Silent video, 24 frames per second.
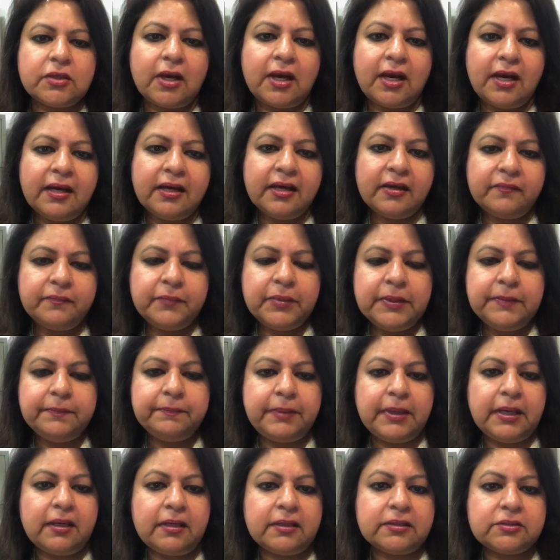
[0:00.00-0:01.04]
I have been
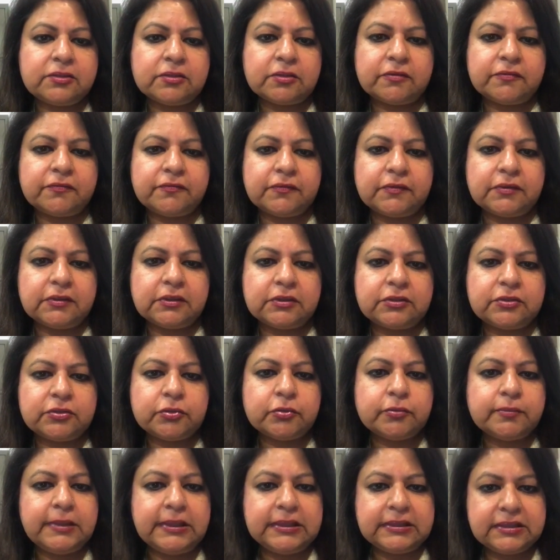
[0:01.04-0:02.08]
part of uh, two
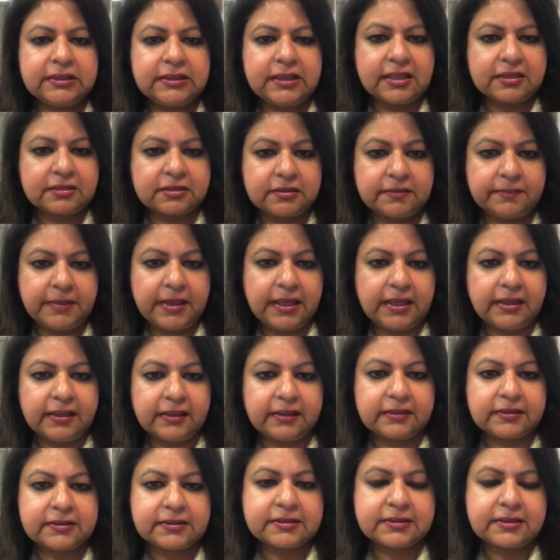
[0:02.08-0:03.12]
multinational
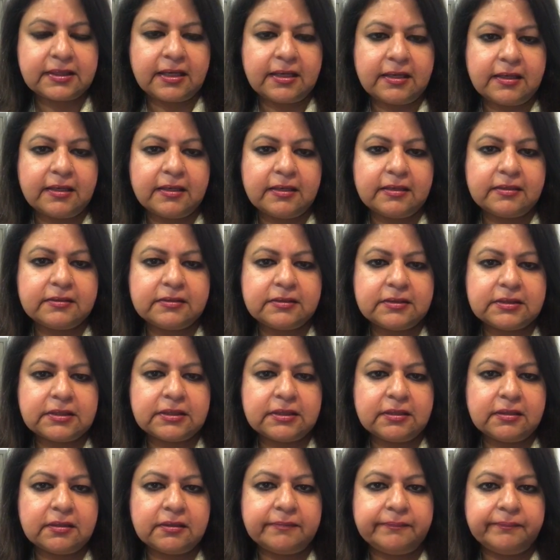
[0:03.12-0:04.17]
banks, and
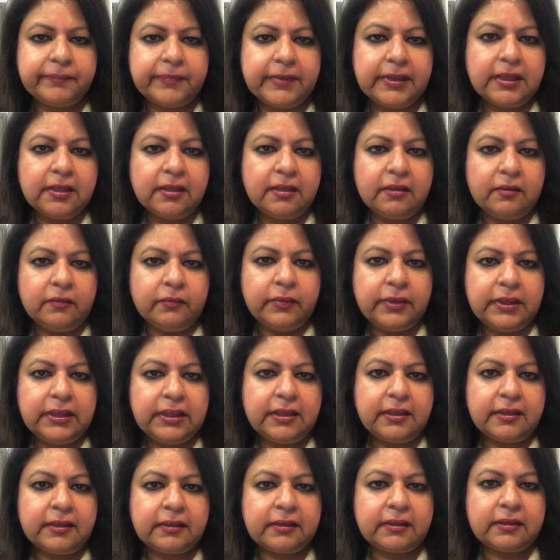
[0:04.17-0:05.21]
uh, when
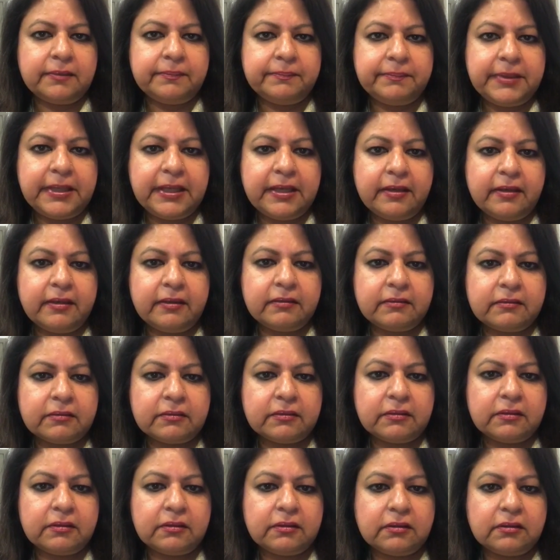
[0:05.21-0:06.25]
I compare
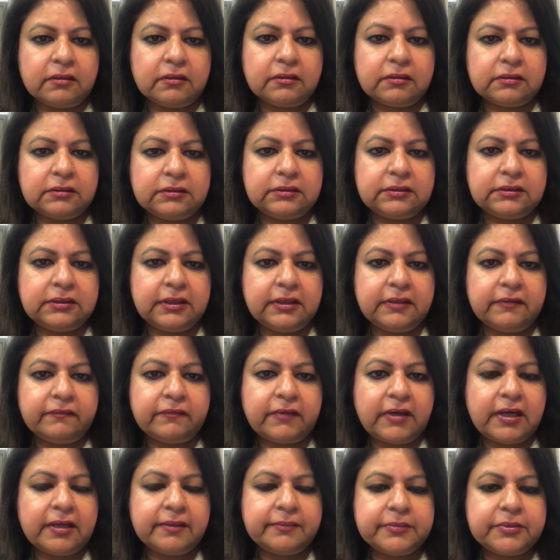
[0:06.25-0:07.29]
uh, the
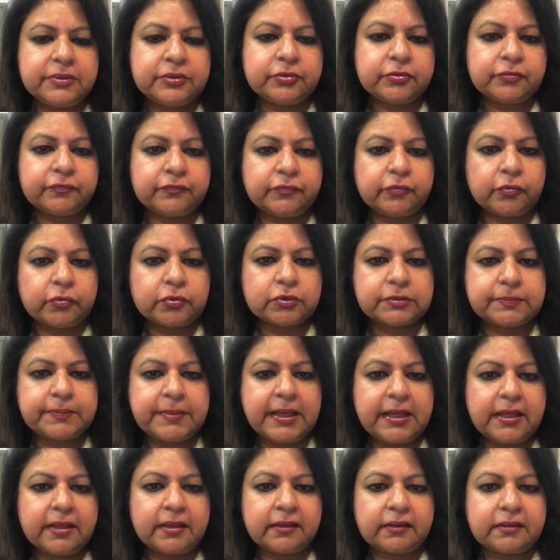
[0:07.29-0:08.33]
environment of those
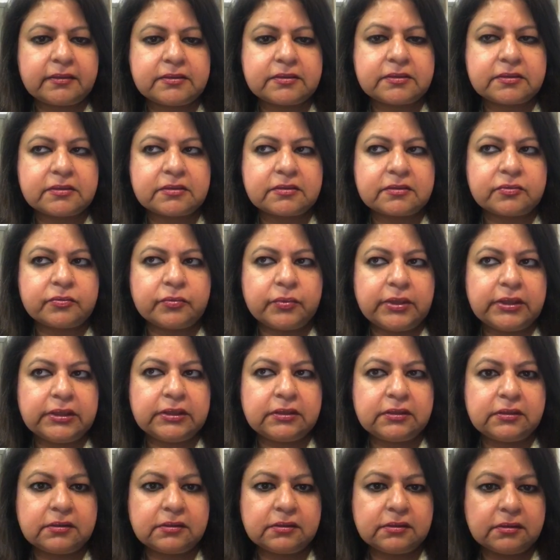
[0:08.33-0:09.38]
banks with
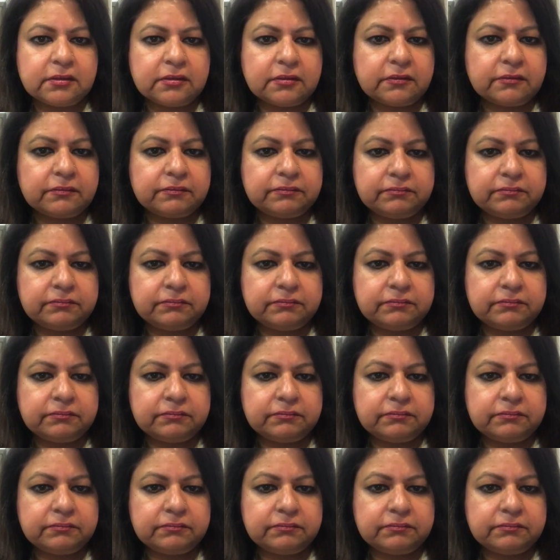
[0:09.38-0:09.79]
uh,